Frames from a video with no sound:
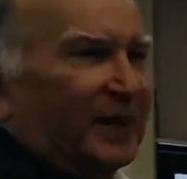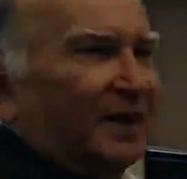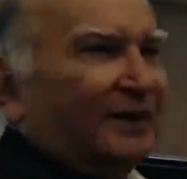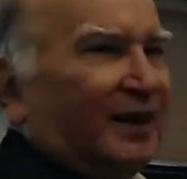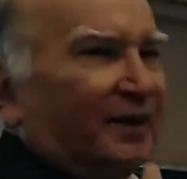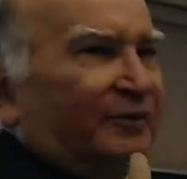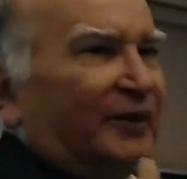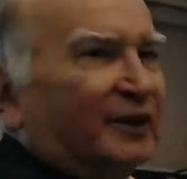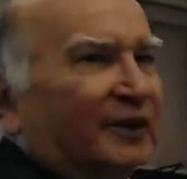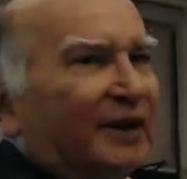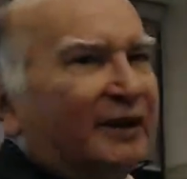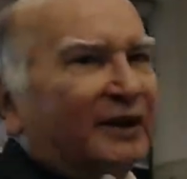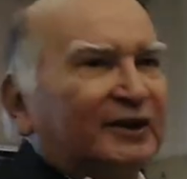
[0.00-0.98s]
that whether
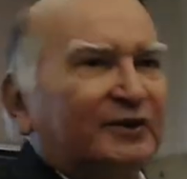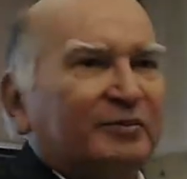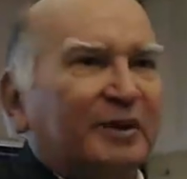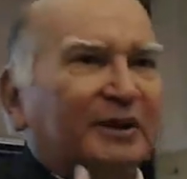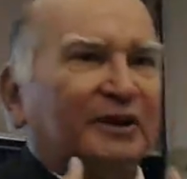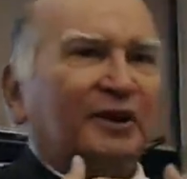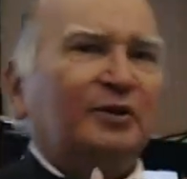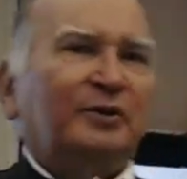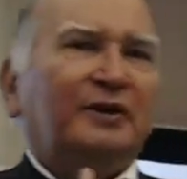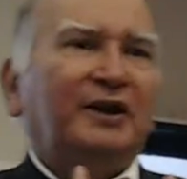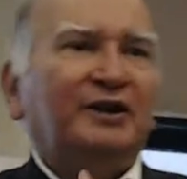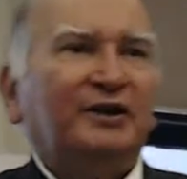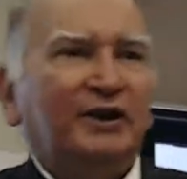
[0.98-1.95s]
it is better to
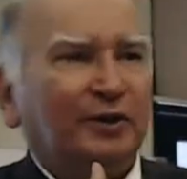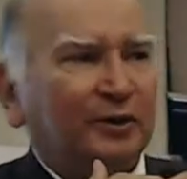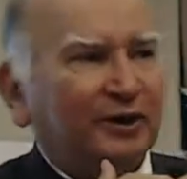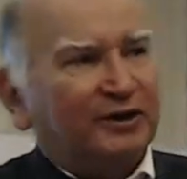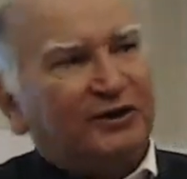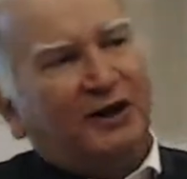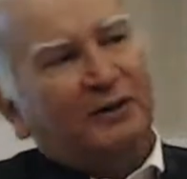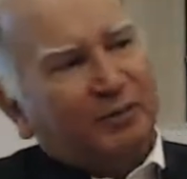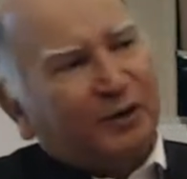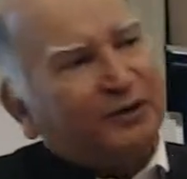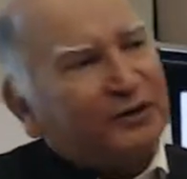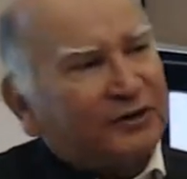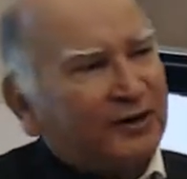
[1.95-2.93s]
read the original
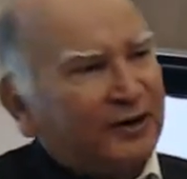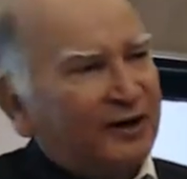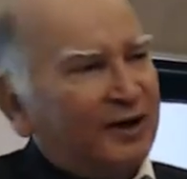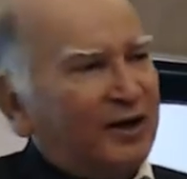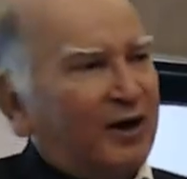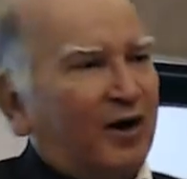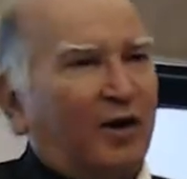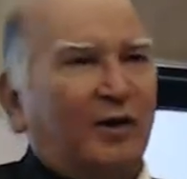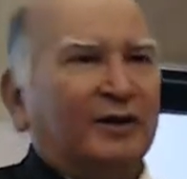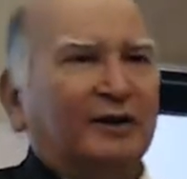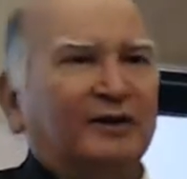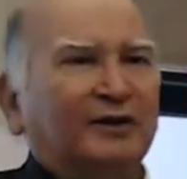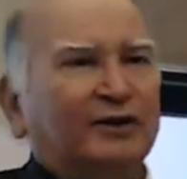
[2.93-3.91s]
books,
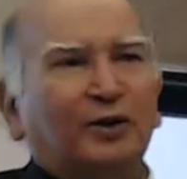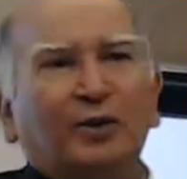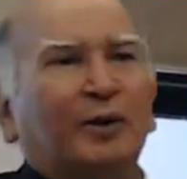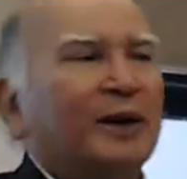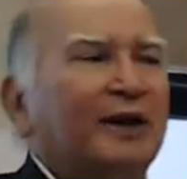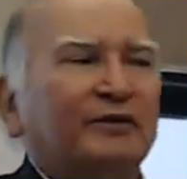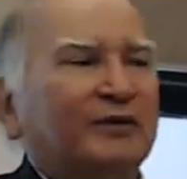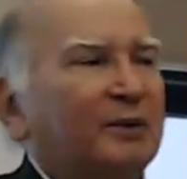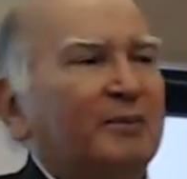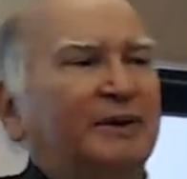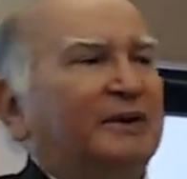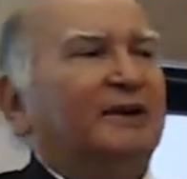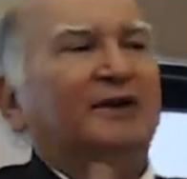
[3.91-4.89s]
or is it okay if
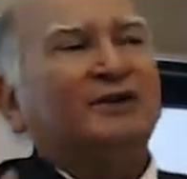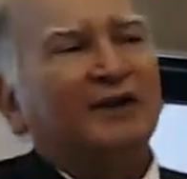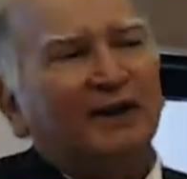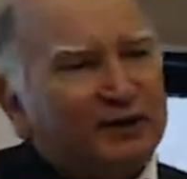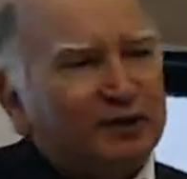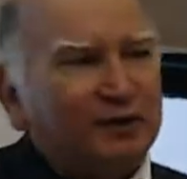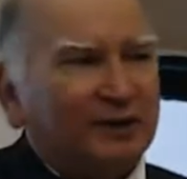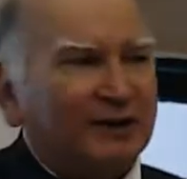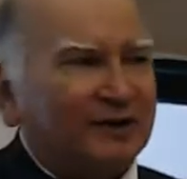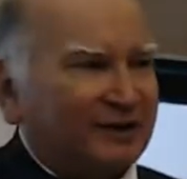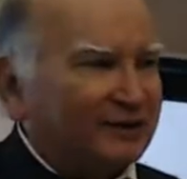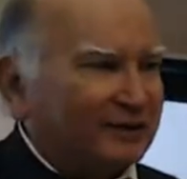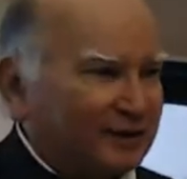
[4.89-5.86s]
somebody just tells you the
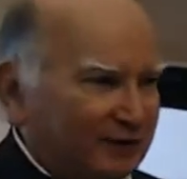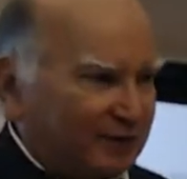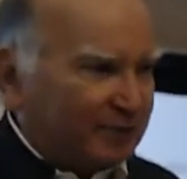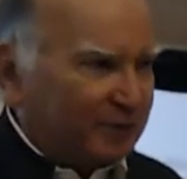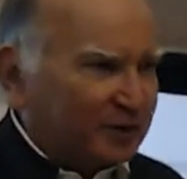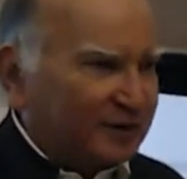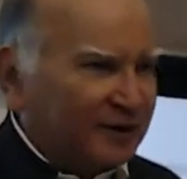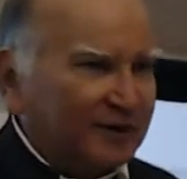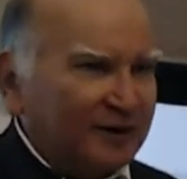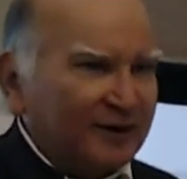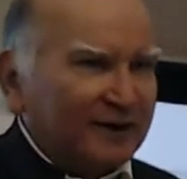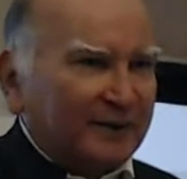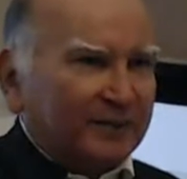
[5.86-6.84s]
essence of the book.
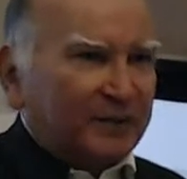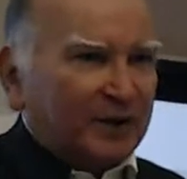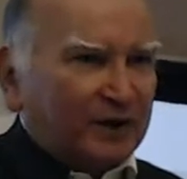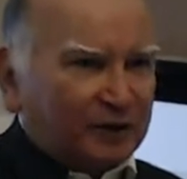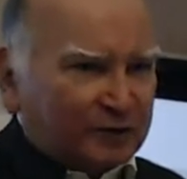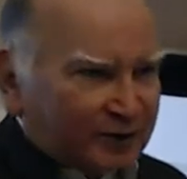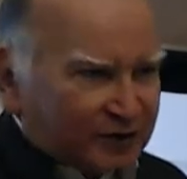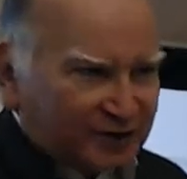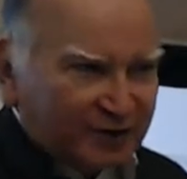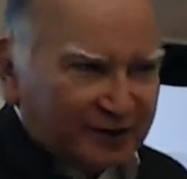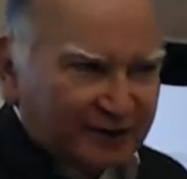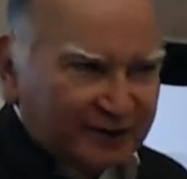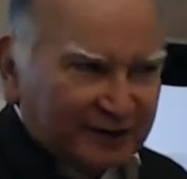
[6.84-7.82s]
The
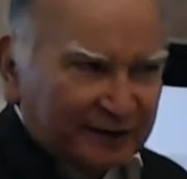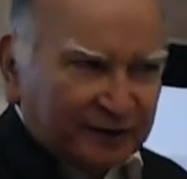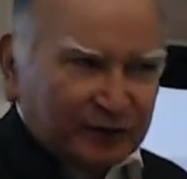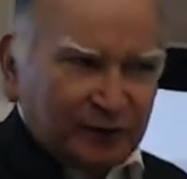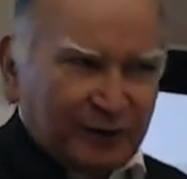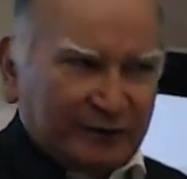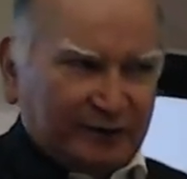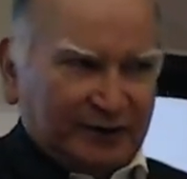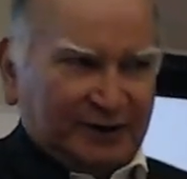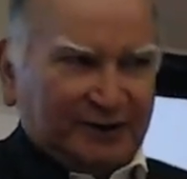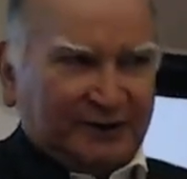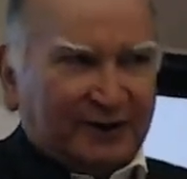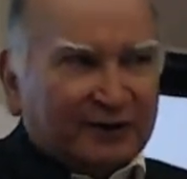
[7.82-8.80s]
question is, if you have the
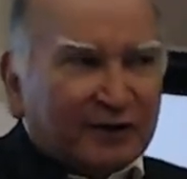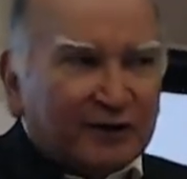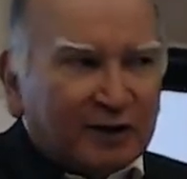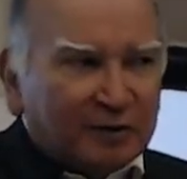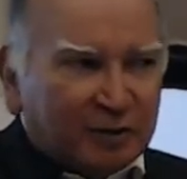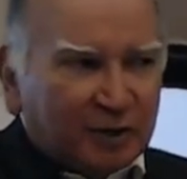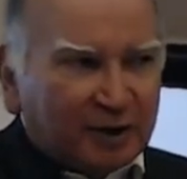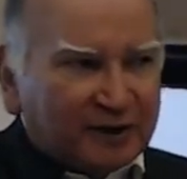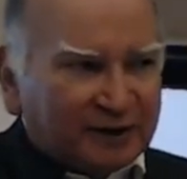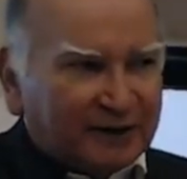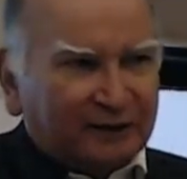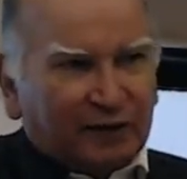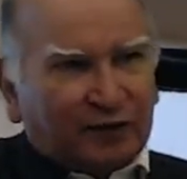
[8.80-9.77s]
essence of the book,
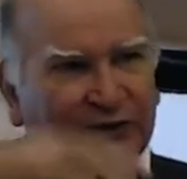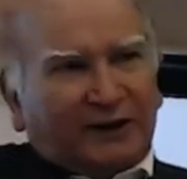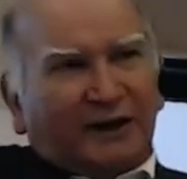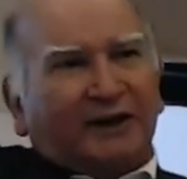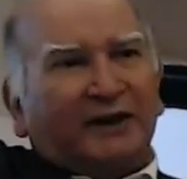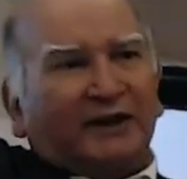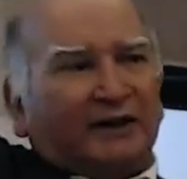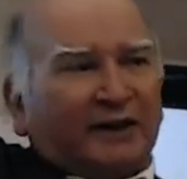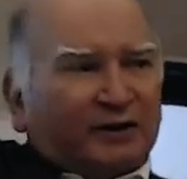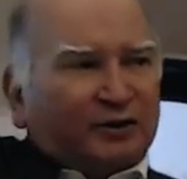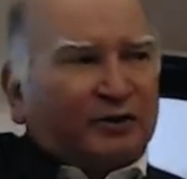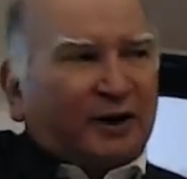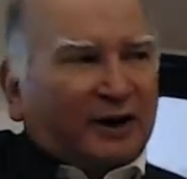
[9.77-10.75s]
and was he an idiot
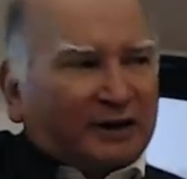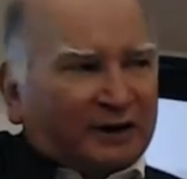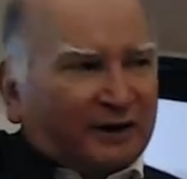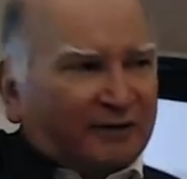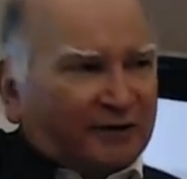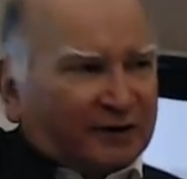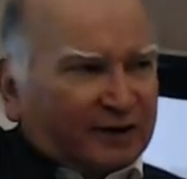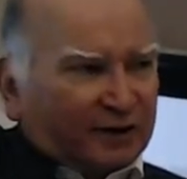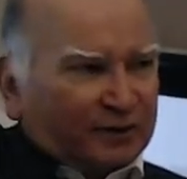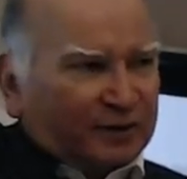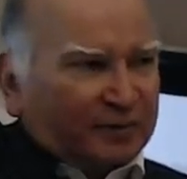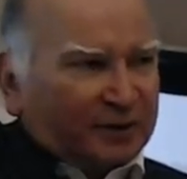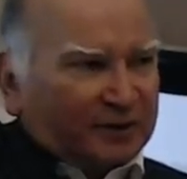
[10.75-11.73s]
to write it in
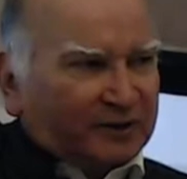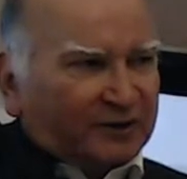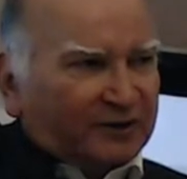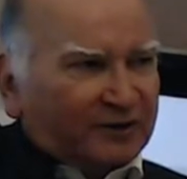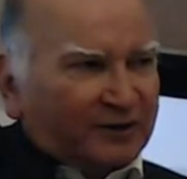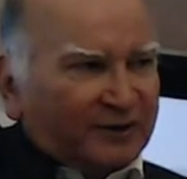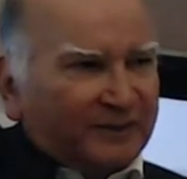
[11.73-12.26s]
1,000 pages?